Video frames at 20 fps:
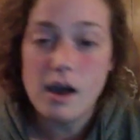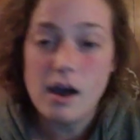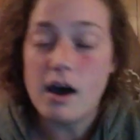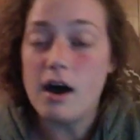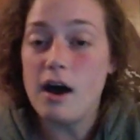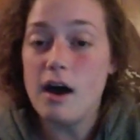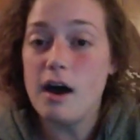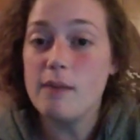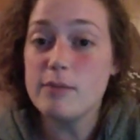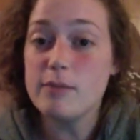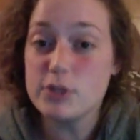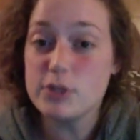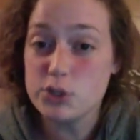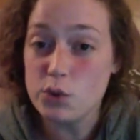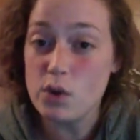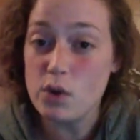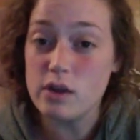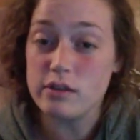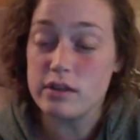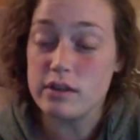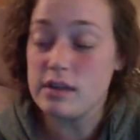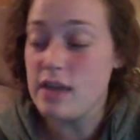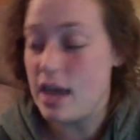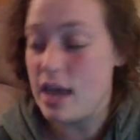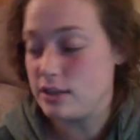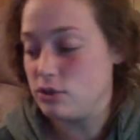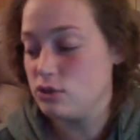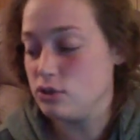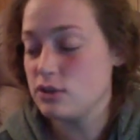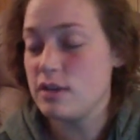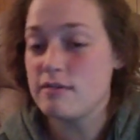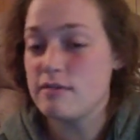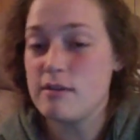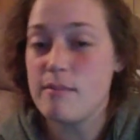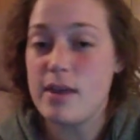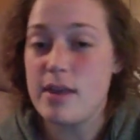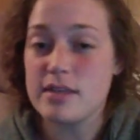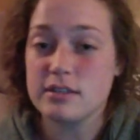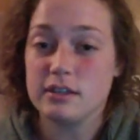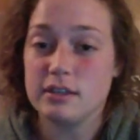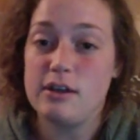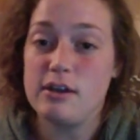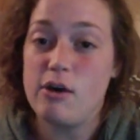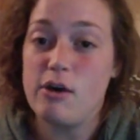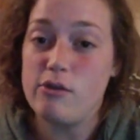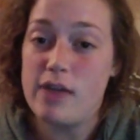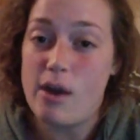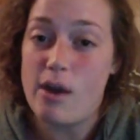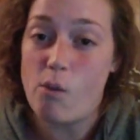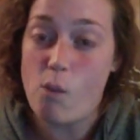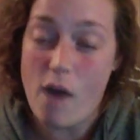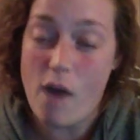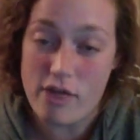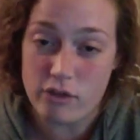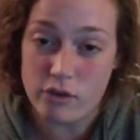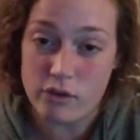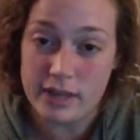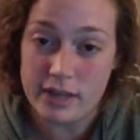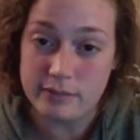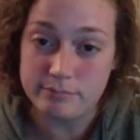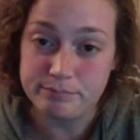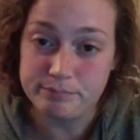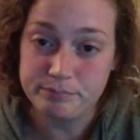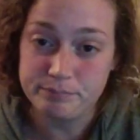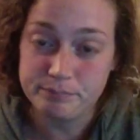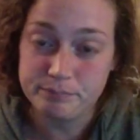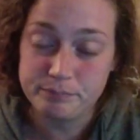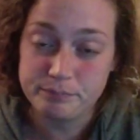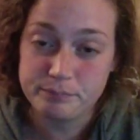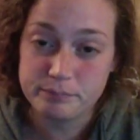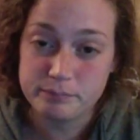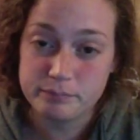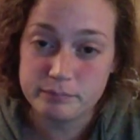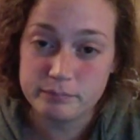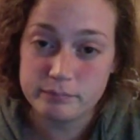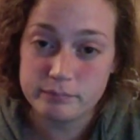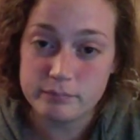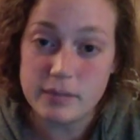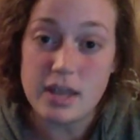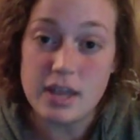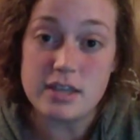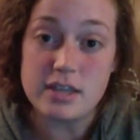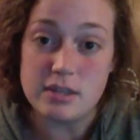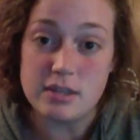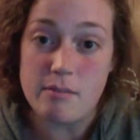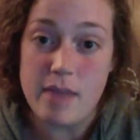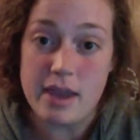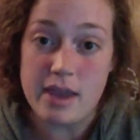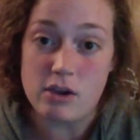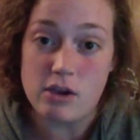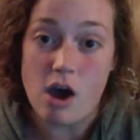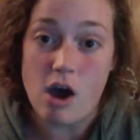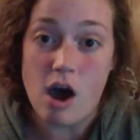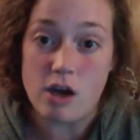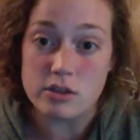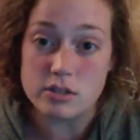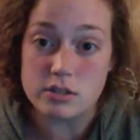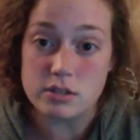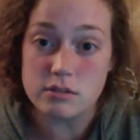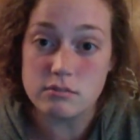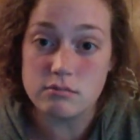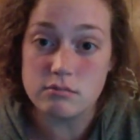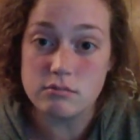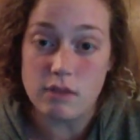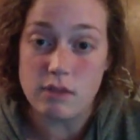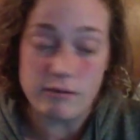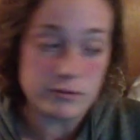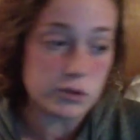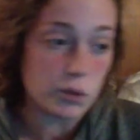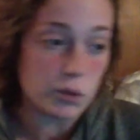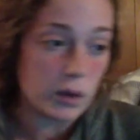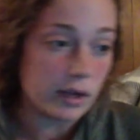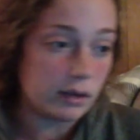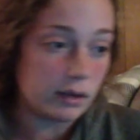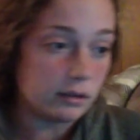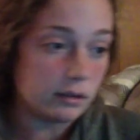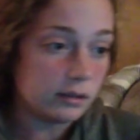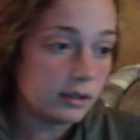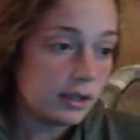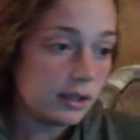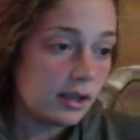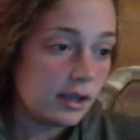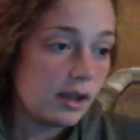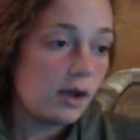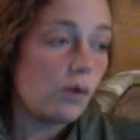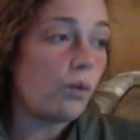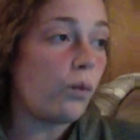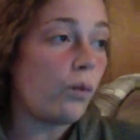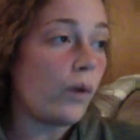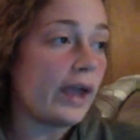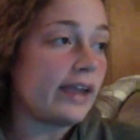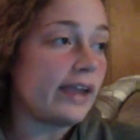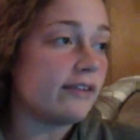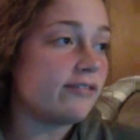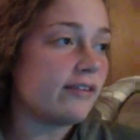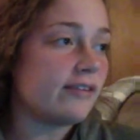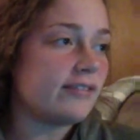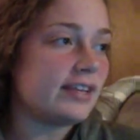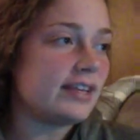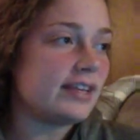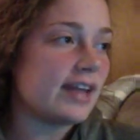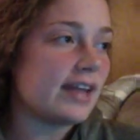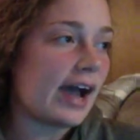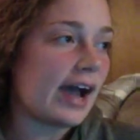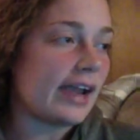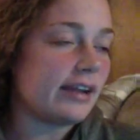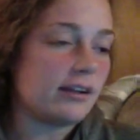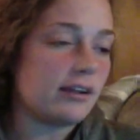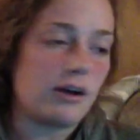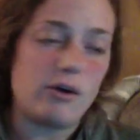The soil thing, yes. You just have to basically know that weathering is the main cause of soil. Wait, 59.